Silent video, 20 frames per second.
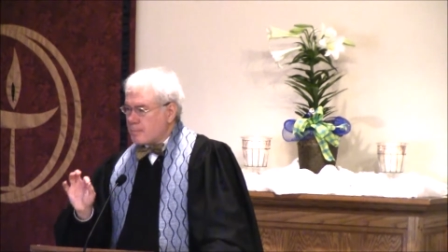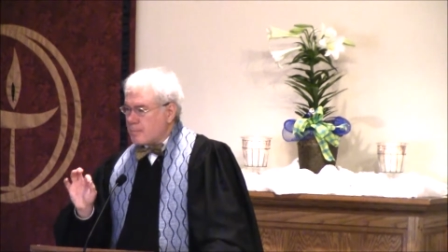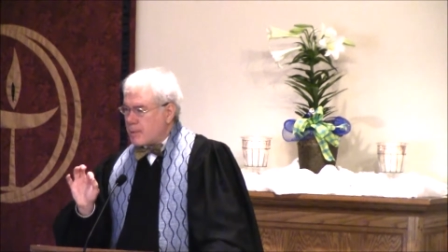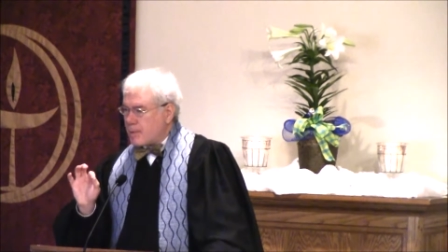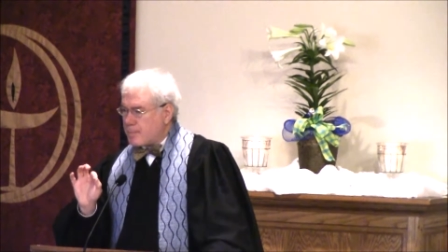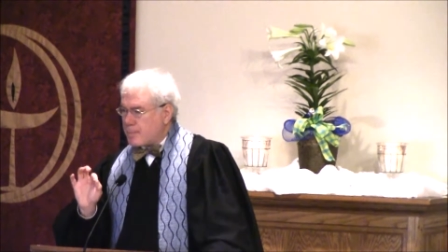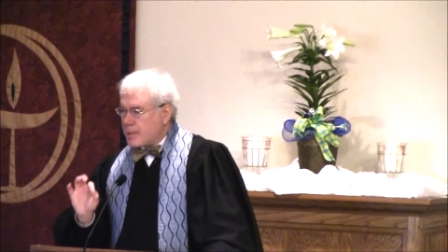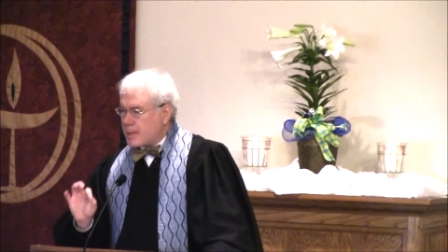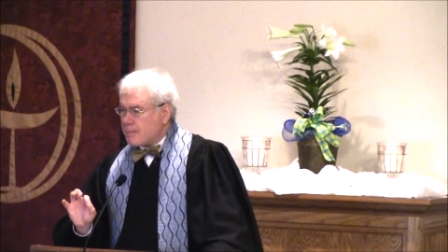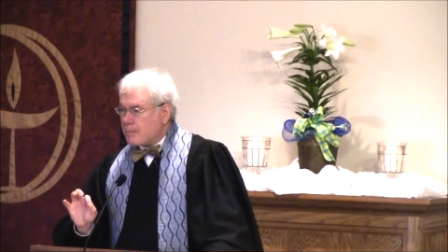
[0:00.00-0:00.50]

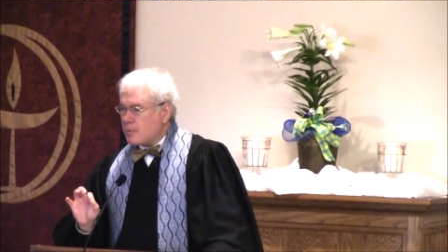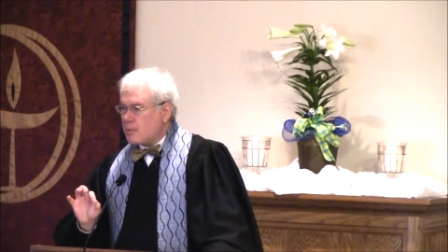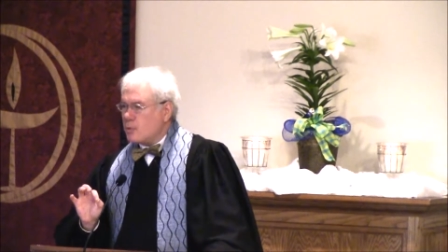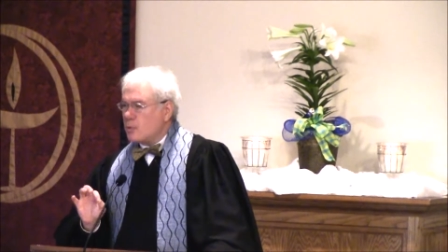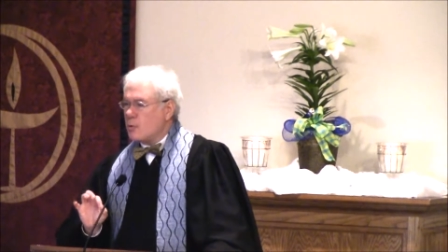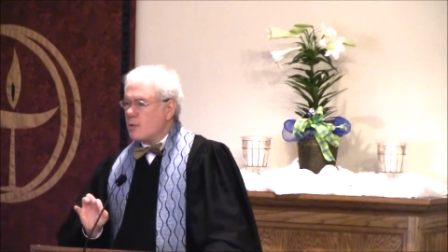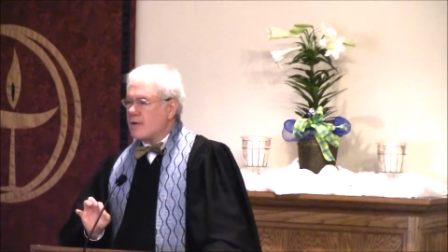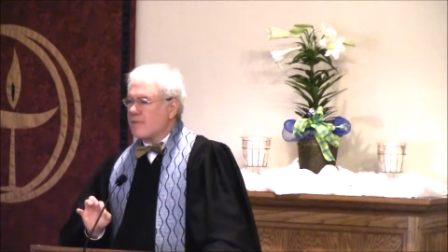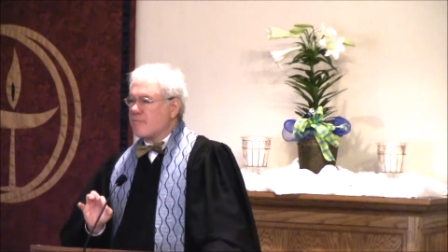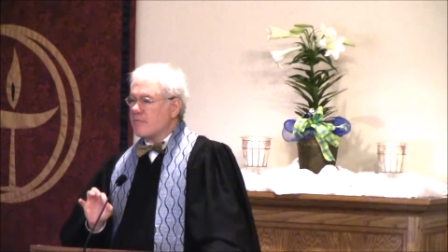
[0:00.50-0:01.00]
but people
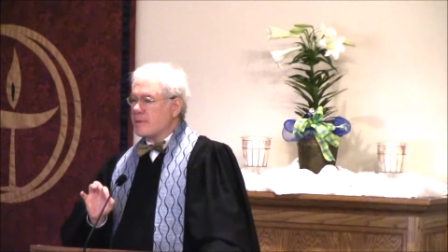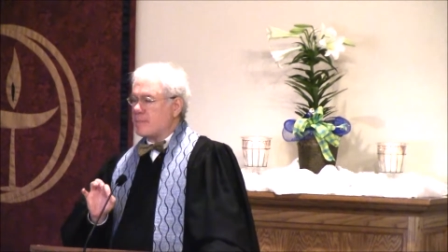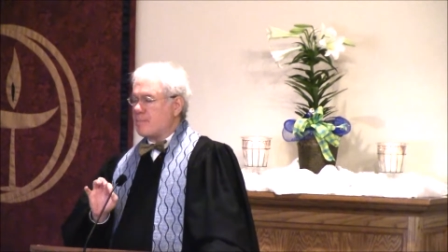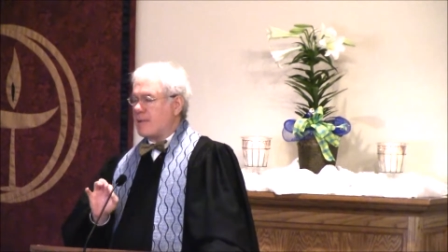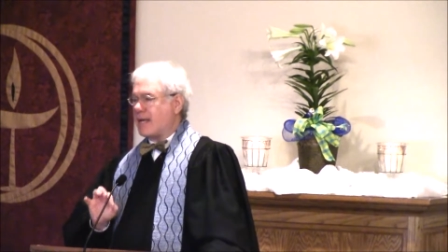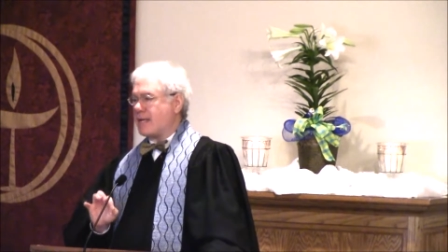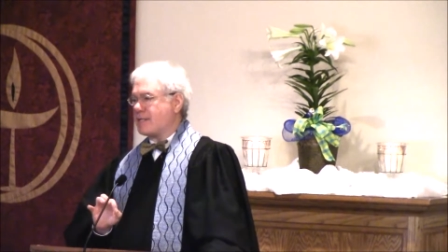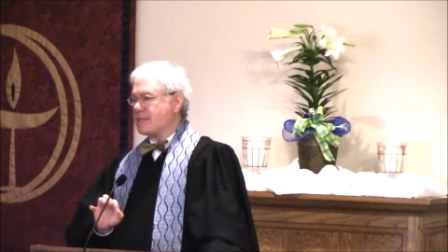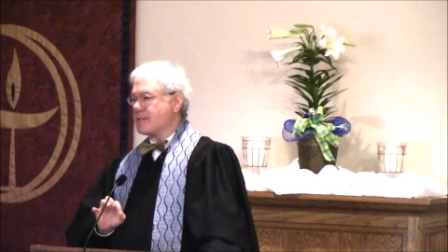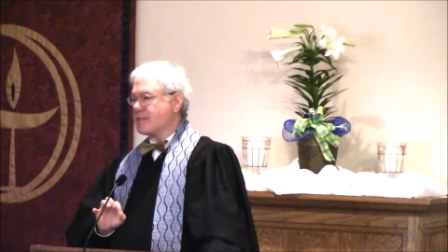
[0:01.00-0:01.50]
who have
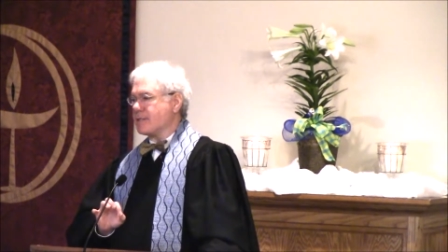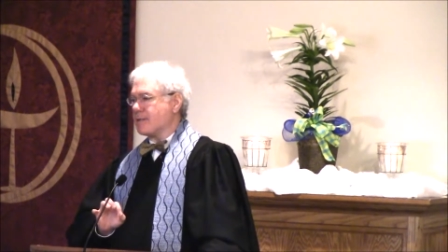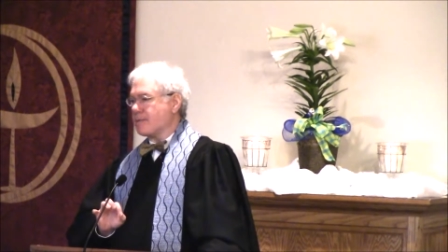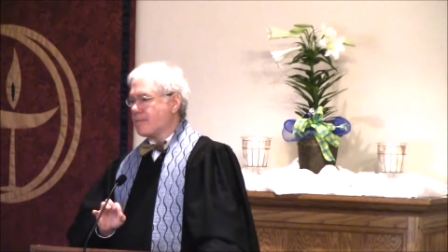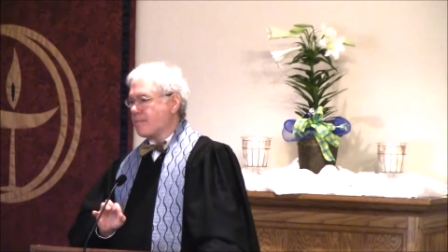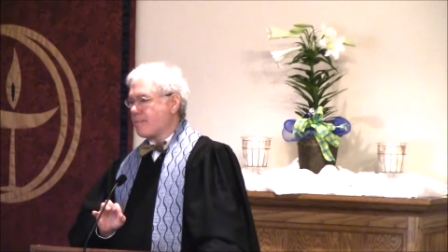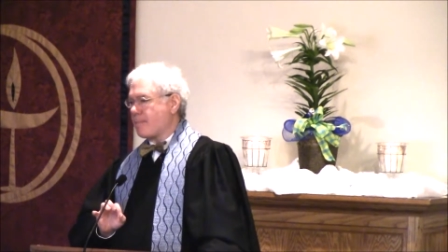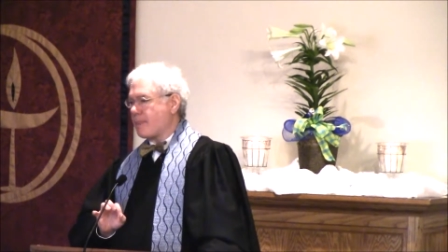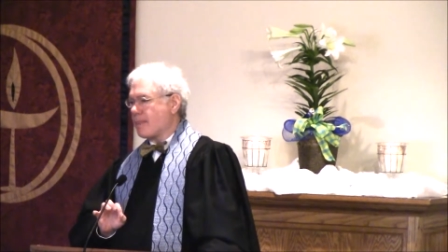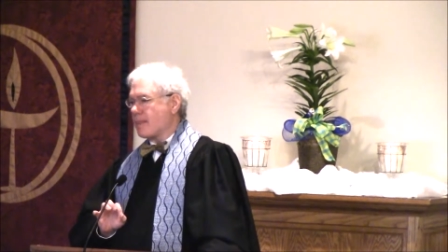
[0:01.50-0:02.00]
repented
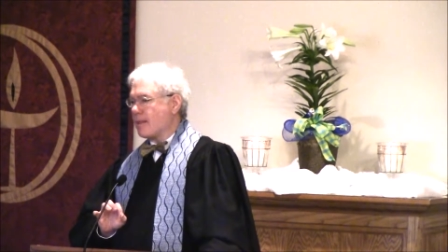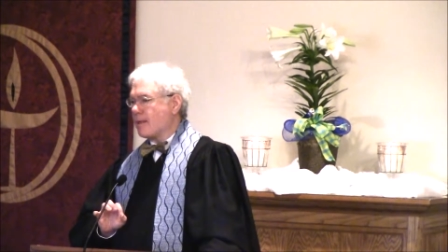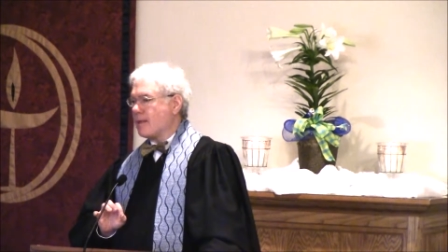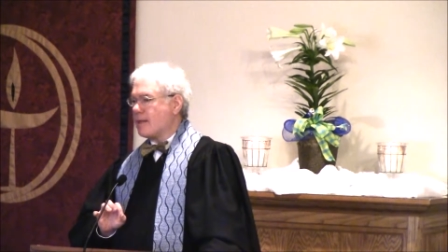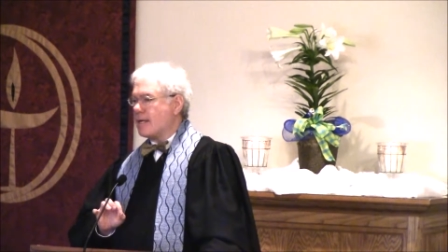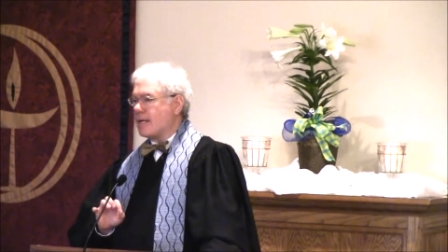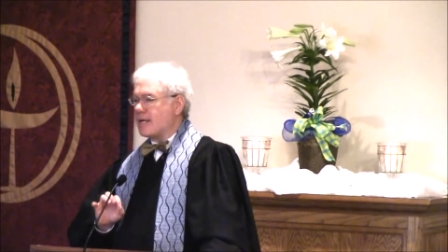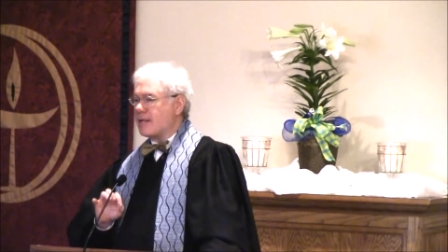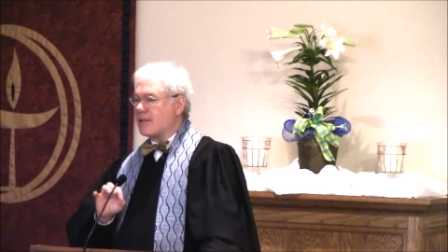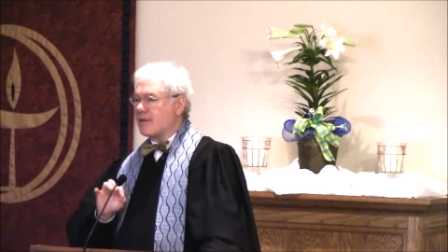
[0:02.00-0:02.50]

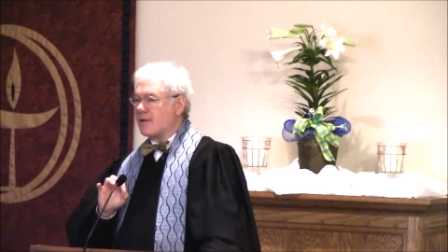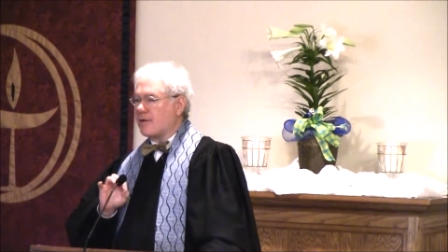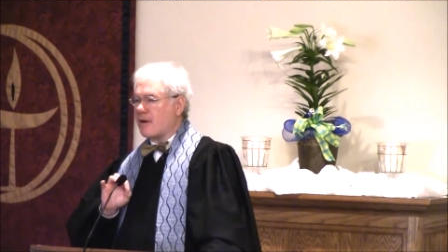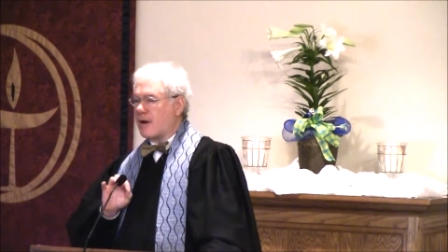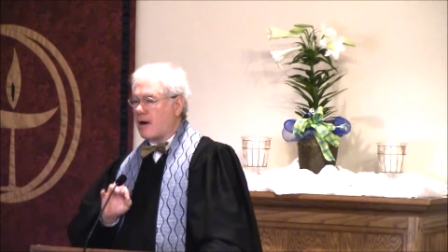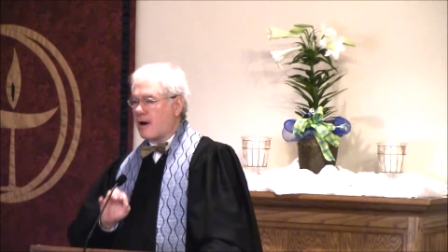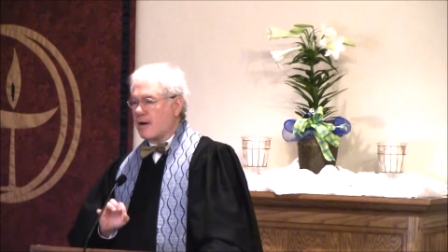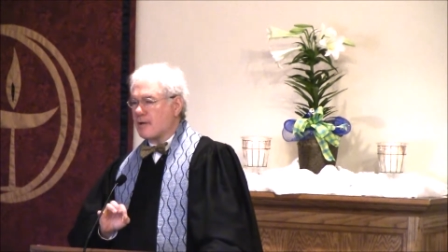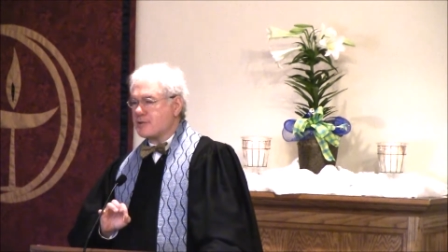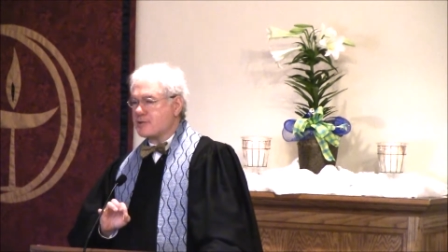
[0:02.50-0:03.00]
in their
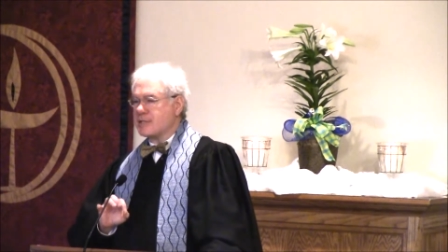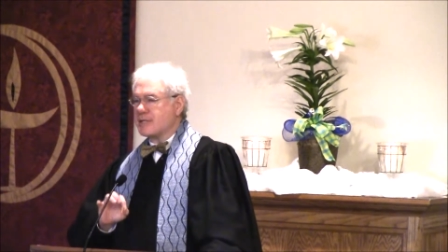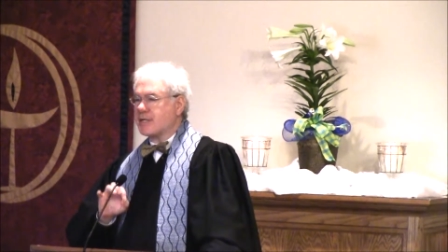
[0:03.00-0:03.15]
hearts,